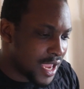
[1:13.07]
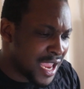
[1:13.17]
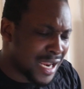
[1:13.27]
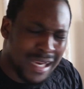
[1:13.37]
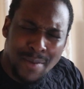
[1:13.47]

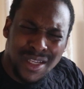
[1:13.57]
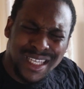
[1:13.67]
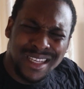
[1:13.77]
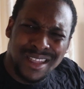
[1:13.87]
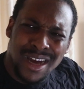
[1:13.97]
and
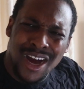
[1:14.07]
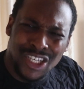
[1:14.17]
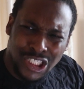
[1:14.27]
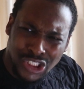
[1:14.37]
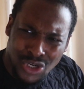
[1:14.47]
limiting the uh,
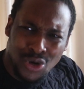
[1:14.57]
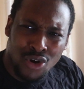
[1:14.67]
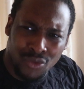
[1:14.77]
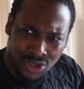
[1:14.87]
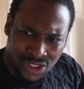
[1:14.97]
the
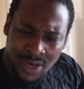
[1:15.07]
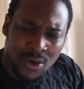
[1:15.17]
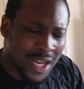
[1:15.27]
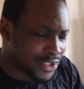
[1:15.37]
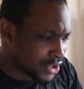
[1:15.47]
turnovers. They
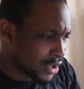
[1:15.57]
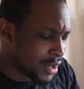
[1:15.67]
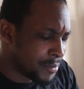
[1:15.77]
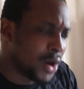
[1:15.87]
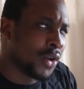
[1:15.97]
were not turning
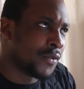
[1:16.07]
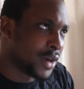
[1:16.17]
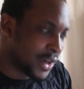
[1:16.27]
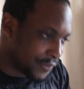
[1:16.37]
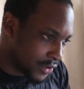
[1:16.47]
the ball over
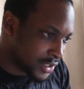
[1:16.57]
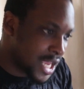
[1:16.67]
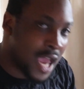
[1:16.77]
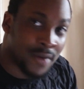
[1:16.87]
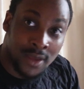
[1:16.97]
in the first
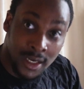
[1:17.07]
half.